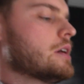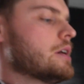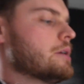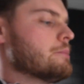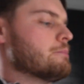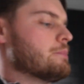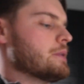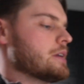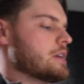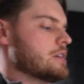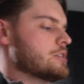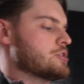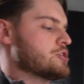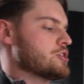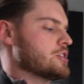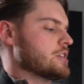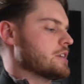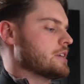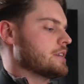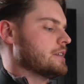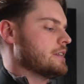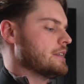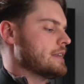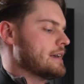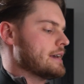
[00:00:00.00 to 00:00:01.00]

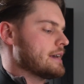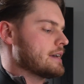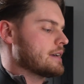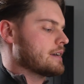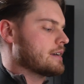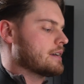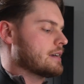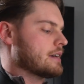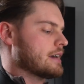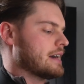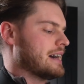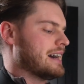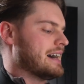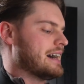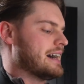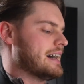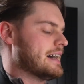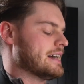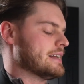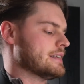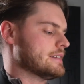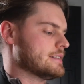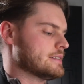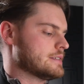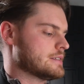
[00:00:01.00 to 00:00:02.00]
BG Lig,
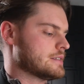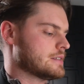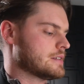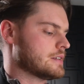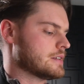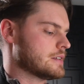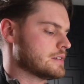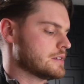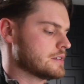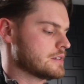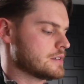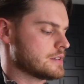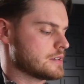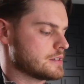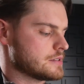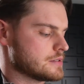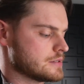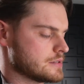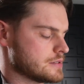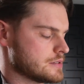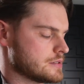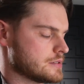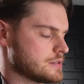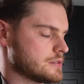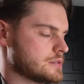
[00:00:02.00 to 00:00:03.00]
and
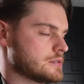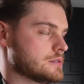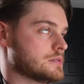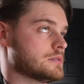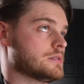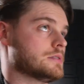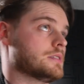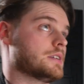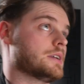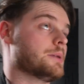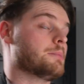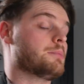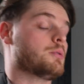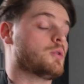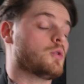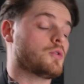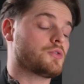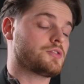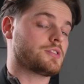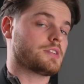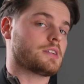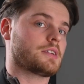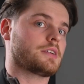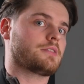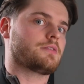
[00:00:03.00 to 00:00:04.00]

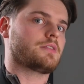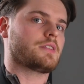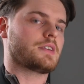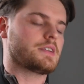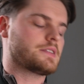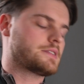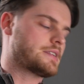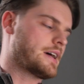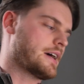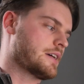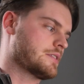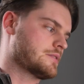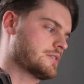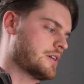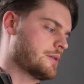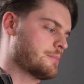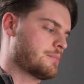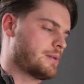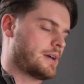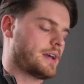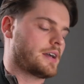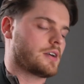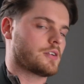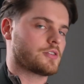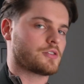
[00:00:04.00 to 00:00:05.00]
importantly for this test, I'm
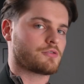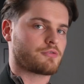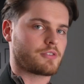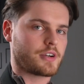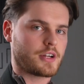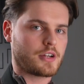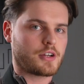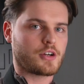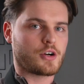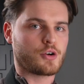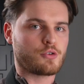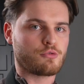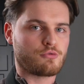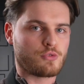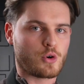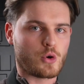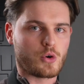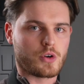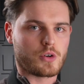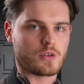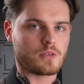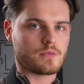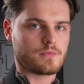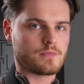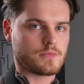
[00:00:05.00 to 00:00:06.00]
playing on a Rico
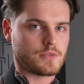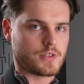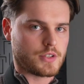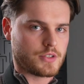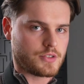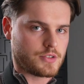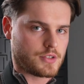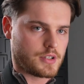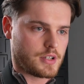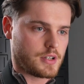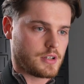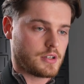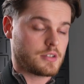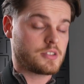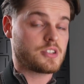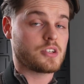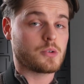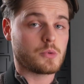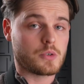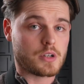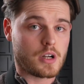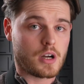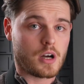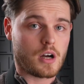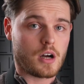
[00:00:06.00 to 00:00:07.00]
Royal, just a
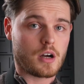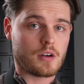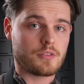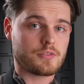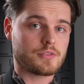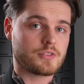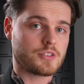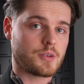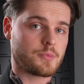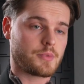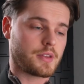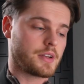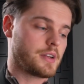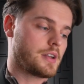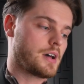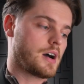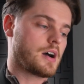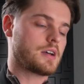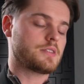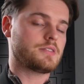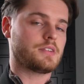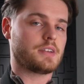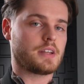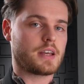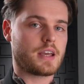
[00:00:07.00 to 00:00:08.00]
2.5, something
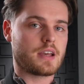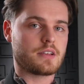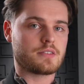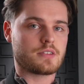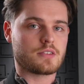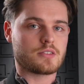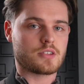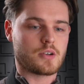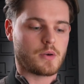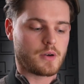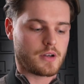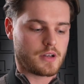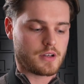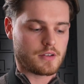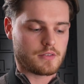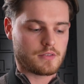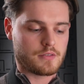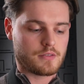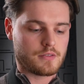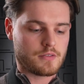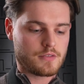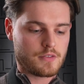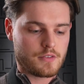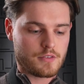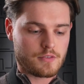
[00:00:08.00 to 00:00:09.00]
nice and easy so I
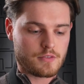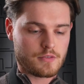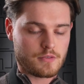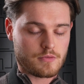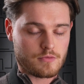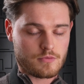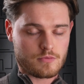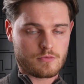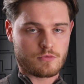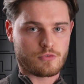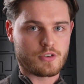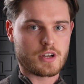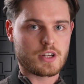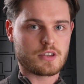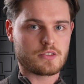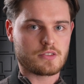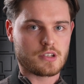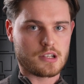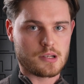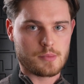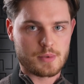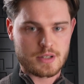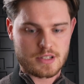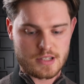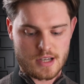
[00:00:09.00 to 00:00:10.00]
can reach the
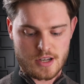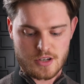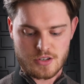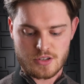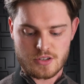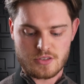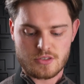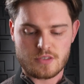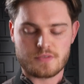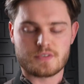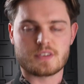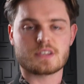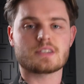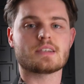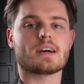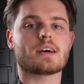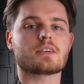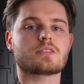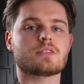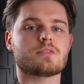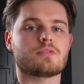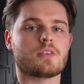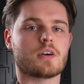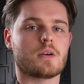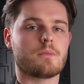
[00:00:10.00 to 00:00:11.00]
limitations of the
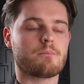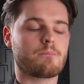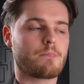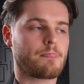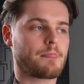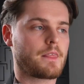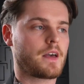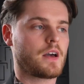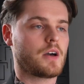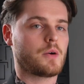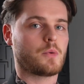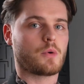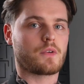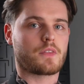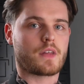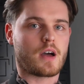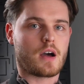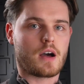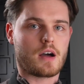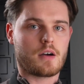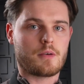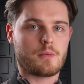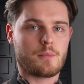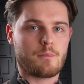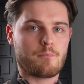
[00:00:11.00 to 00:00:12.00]
saxophone
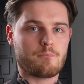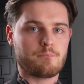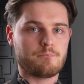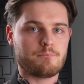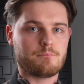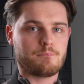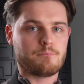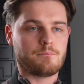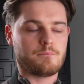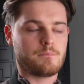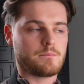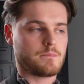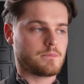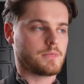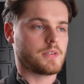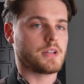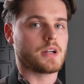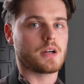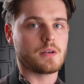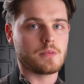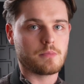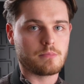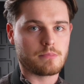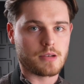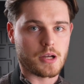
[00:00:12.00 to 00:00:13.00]
without, you
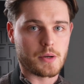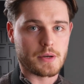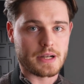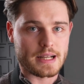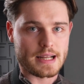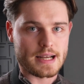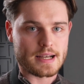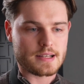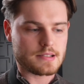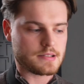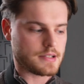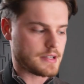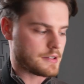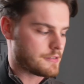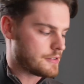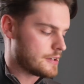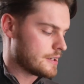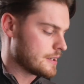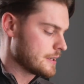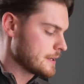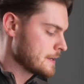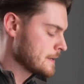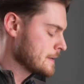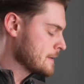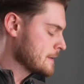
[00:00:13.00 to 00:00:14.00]
know, blowing a gasket really.